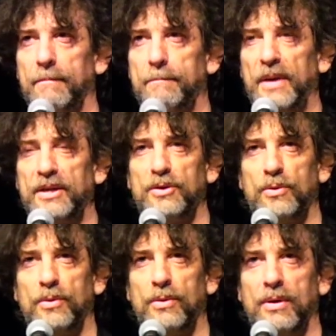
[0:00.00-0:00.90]
But
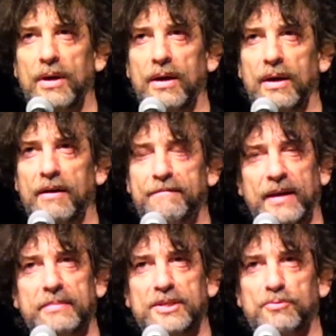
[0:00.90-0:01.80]
you're a
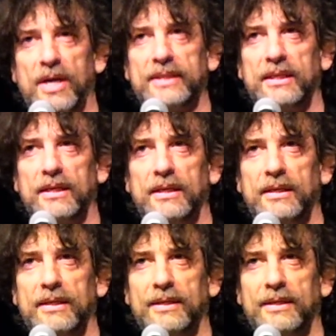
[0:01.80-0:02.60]
famous writer.